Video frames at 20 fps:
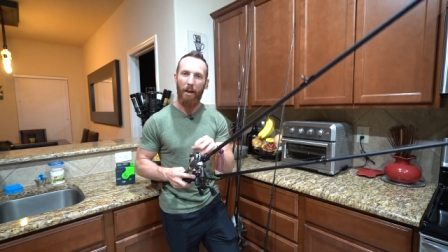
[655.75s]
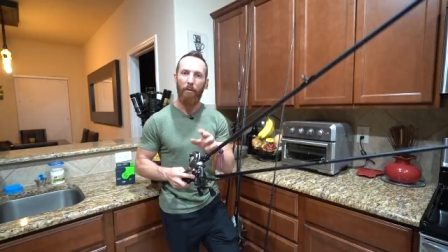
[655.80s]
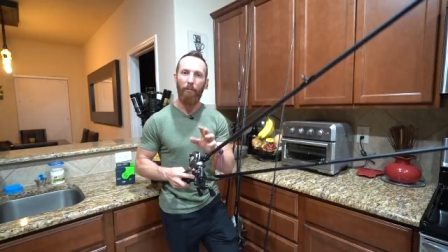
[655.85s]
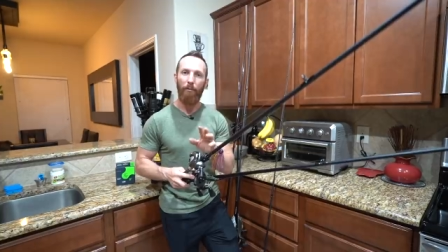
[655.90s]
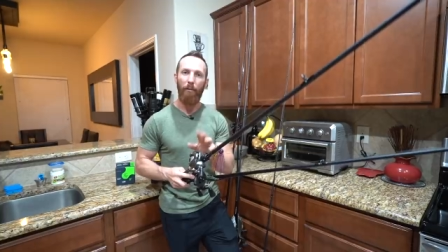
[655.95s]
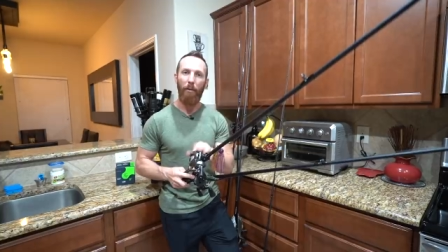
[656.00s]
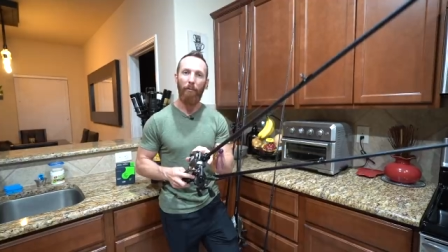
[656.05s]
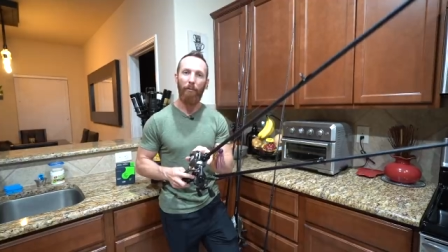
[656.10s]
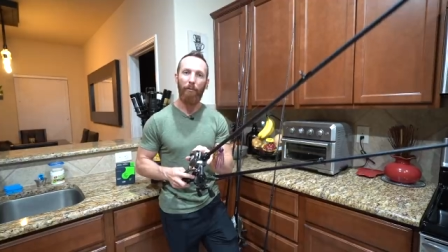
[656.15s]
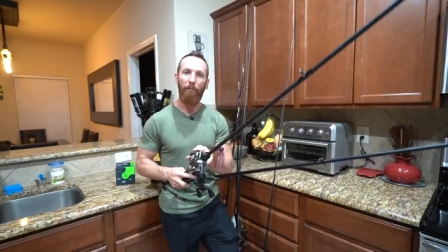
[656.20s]

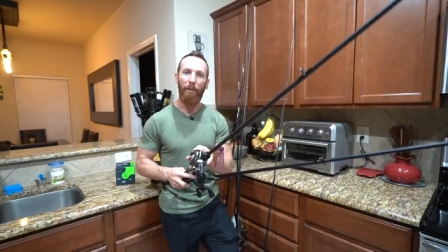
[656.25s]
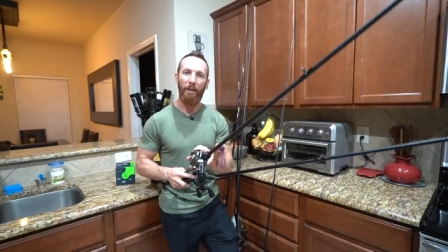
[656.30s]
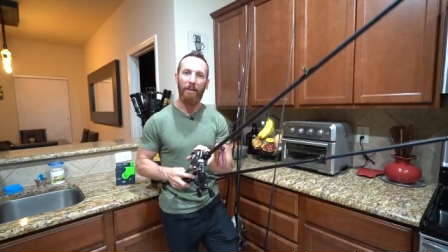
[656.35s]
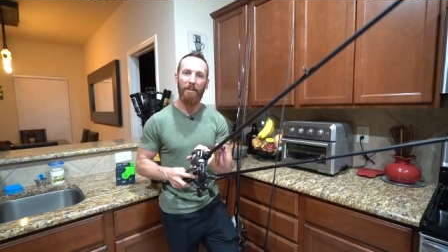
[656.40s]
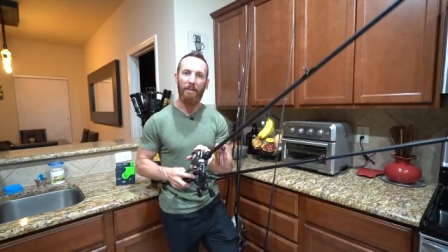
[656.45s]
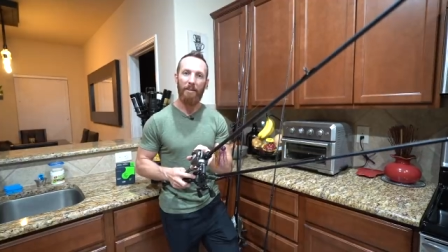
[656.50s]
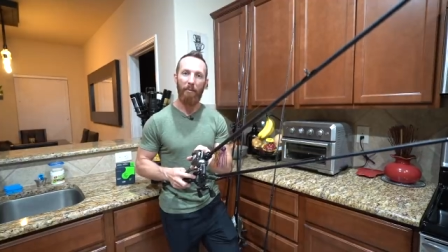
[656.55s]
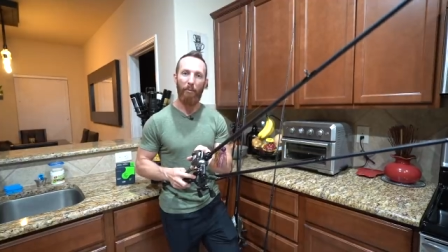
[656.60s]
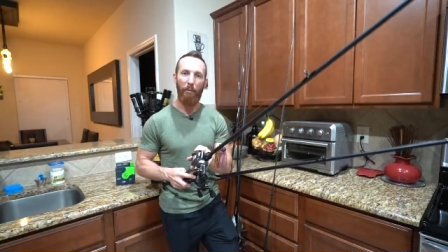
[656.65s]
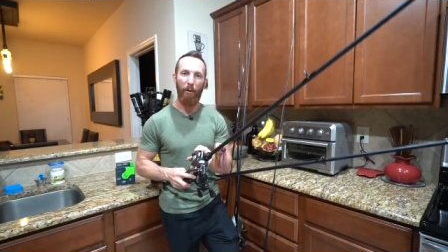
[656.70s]
from Fun
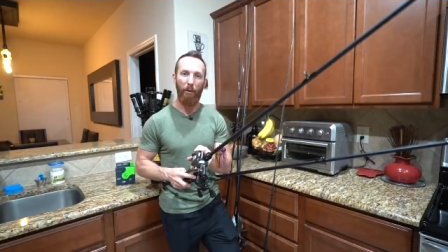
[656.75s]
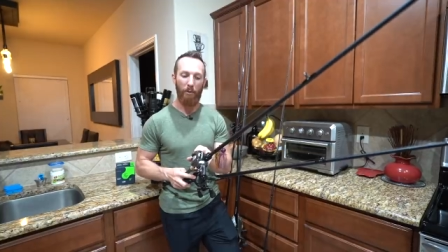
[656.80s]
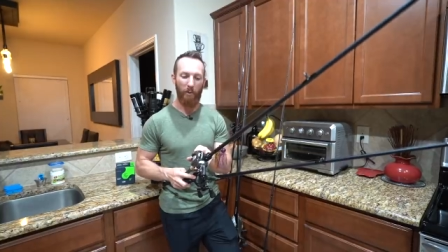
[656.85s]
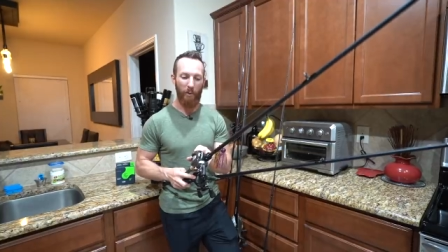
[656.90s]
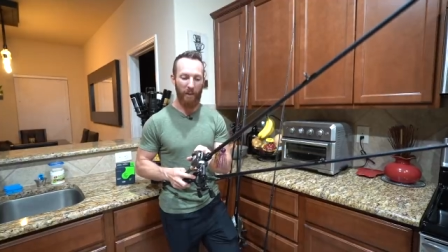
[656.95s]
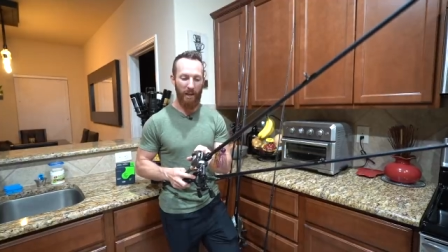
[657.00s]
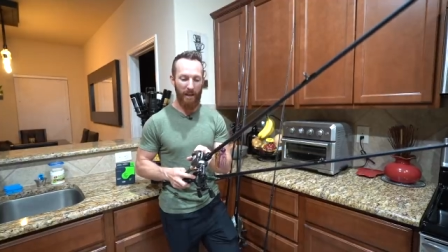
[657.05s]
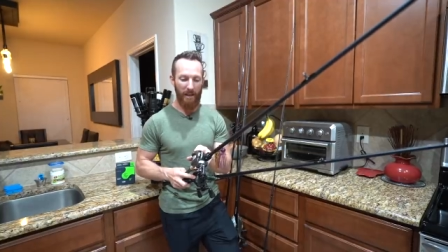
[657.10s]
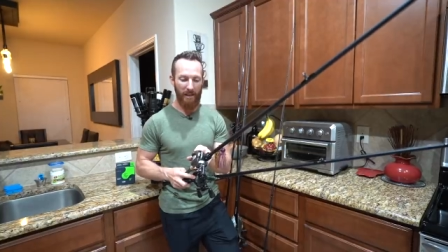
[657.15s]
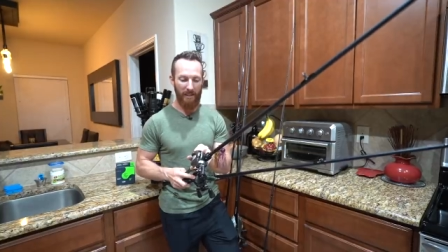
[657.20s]
and Sun Boats
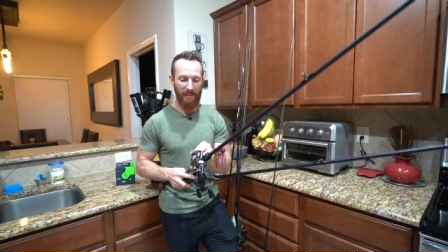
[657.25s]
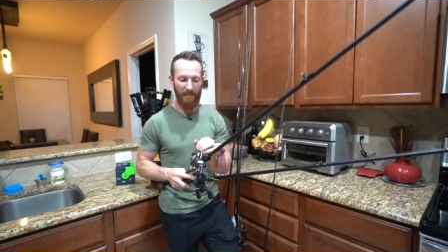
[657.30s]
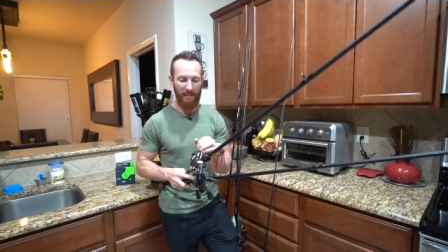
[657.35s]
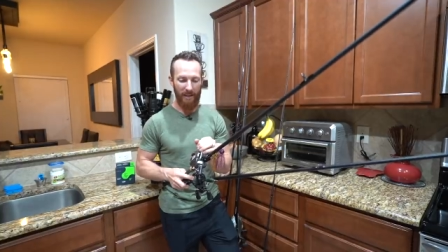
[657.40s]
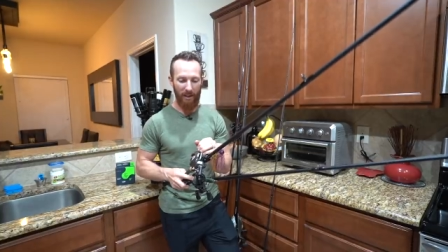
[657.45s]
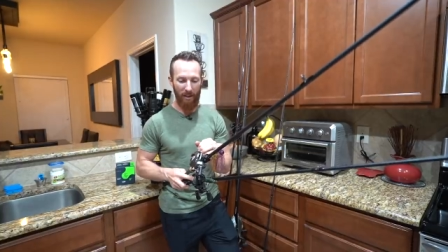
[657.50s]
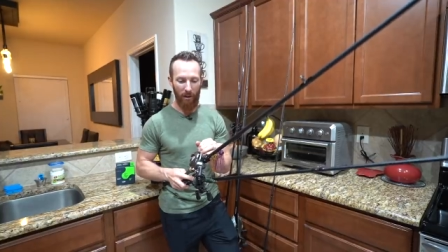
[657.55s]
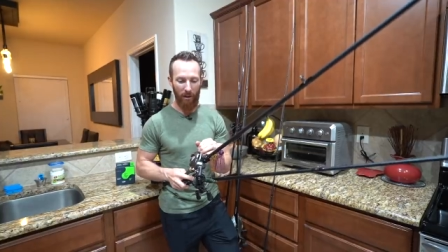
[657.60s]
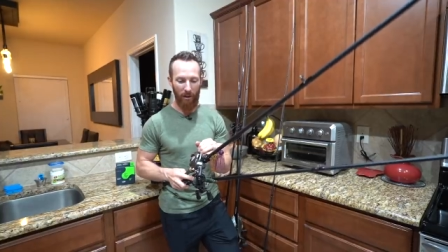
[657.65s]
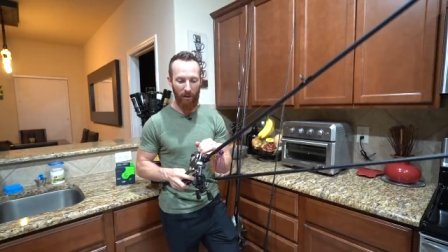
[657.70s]
when they had a
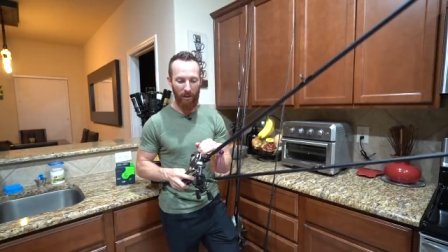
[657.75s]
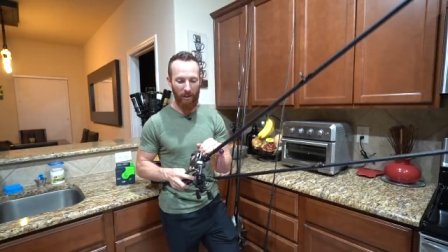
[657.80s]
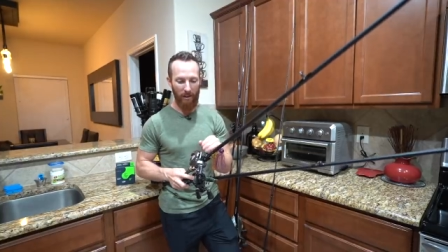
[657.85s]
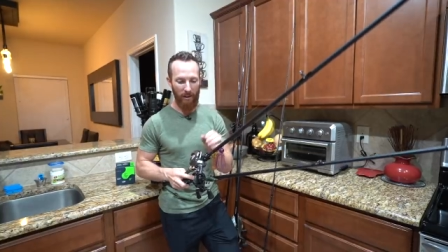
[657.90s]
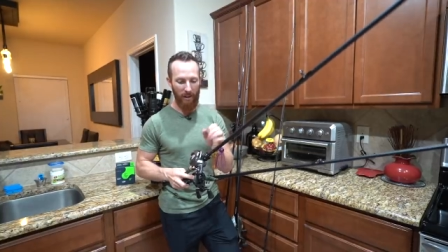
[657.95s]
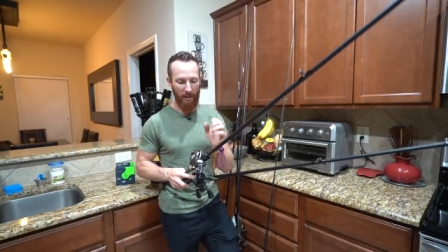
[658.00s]
sale on it.